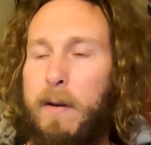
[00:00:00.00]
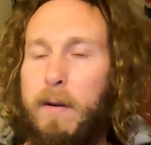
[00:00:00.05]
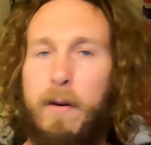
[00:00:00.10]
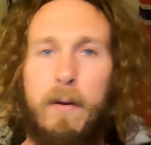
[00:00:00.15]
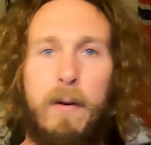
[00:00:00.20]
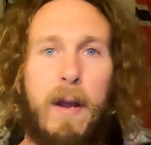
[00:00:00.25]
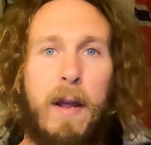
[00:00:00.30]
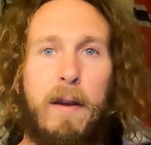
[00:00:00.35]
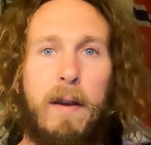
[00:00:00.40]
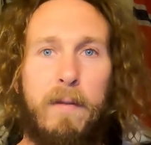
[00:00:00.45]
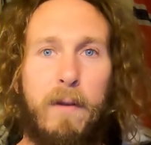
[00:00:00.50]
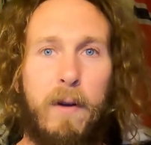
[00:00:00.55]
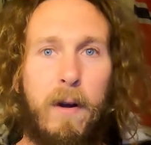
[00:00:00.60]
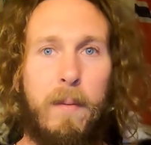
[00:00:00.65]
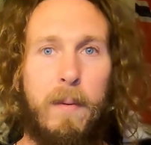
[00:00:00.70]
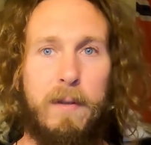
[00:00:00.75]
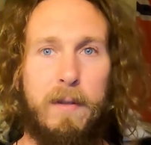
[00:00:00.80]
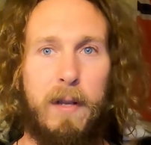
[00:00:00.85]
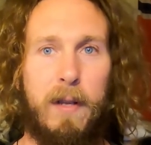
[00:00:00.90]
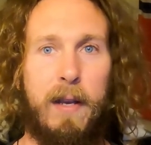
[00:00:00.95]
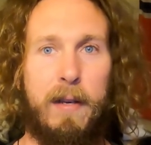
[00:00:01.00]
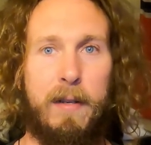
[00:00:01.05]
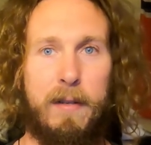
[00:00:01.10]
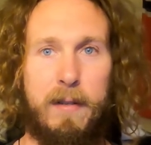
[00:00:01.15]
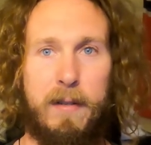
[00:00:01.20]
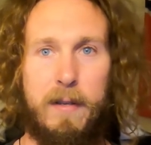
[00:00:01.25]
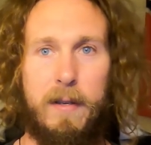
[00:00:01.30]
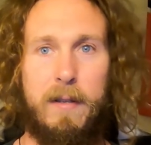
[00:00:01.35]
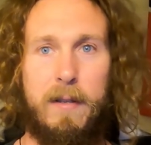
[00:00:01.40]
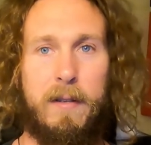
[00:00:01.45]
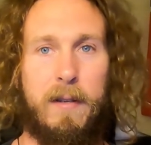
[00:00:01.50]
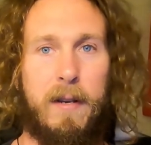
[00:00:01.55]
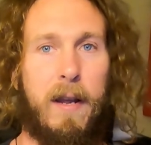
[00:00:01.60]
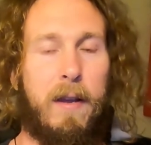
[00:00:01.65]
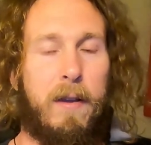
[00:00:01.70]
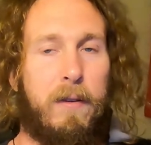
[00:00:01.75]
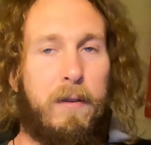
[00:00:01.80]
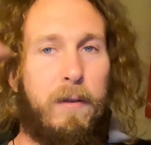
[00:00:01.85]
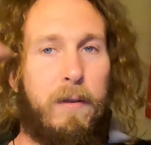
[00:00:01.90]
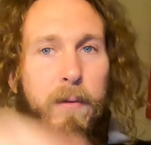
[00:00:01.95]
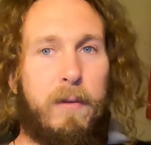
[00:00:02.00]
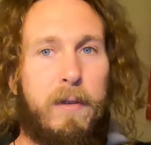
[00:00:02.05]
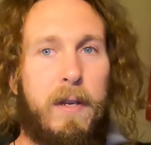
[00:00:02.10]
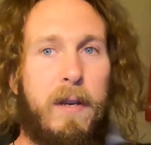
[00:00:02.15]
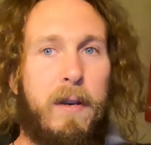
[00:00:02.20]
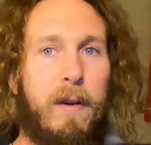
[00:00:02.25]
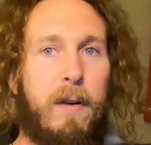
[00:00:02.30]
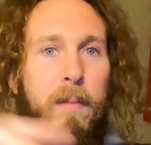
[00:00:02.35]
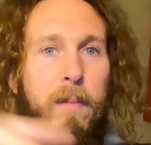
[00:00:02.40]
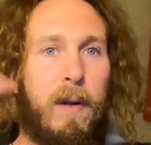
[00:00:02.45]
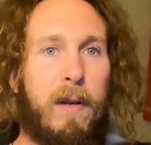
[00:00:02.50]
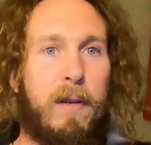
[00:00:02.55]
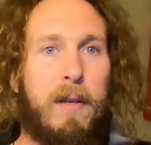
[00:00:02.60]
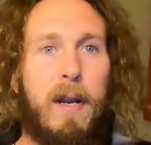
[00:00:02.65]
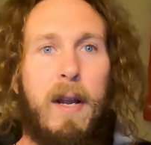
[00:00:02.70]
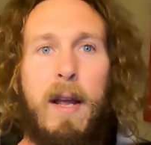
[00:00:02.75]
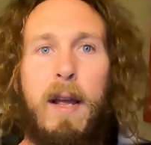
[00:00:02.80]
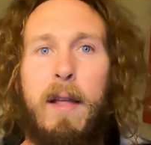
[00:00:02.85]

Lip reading: Creative Commons licenses and I could use here, but